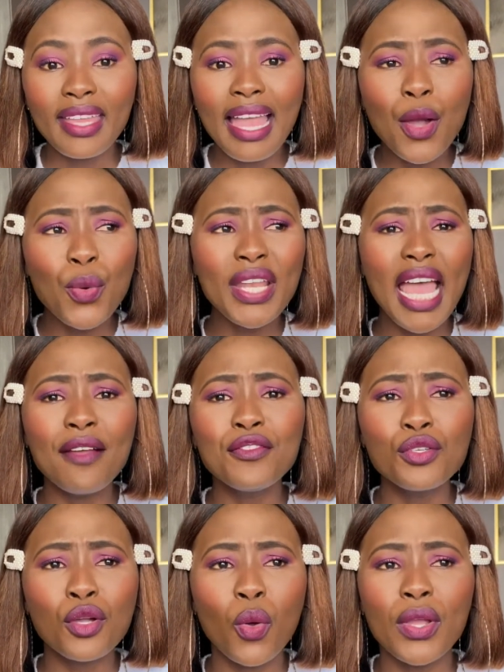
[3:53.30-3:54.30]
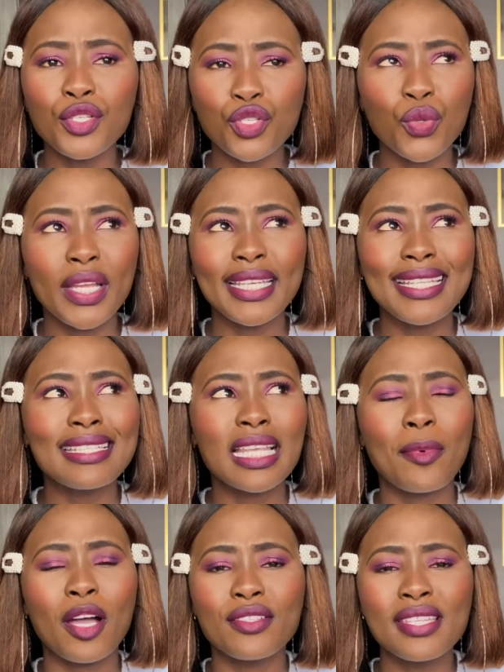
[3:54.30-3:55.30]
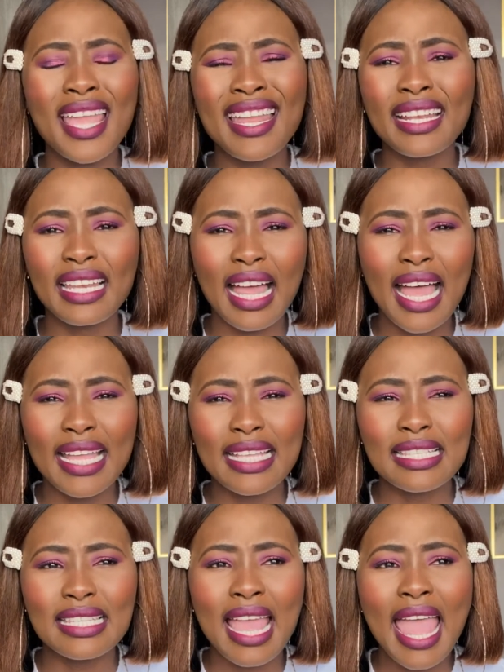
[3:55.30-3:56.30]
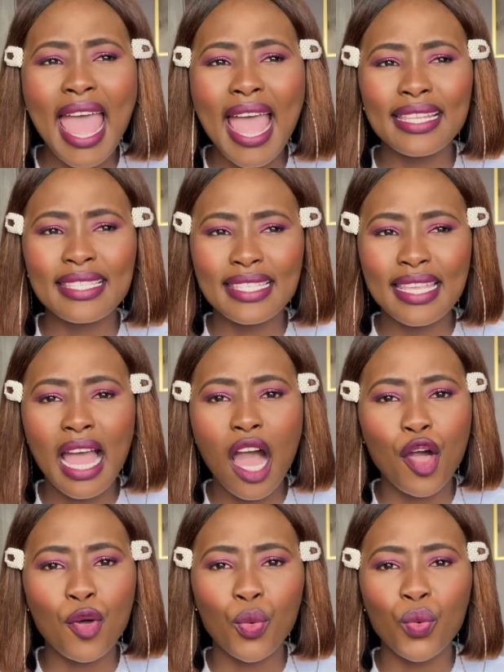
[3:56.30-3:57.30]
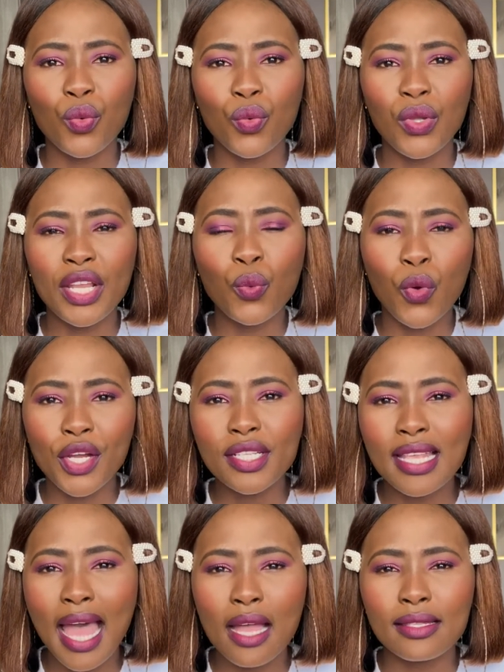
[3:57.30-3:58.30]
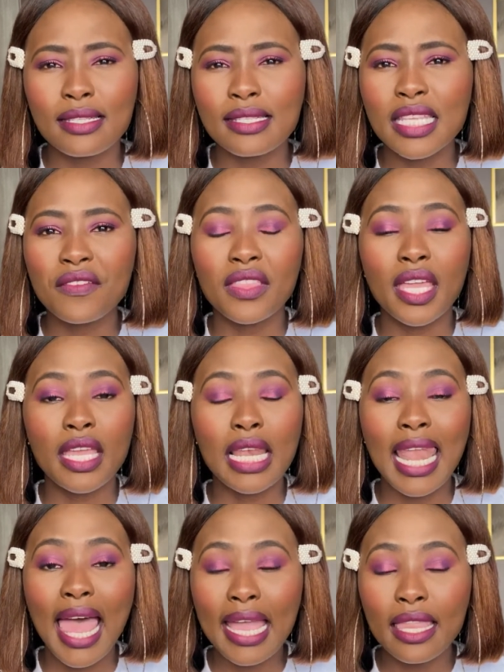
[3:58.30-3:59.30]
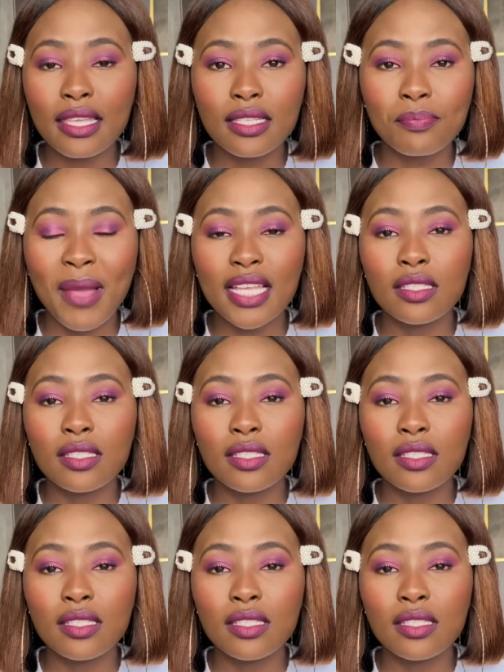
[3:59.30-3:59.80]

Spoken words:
I would have to go and do at least about 10 clients and see how it works out, and see if they like my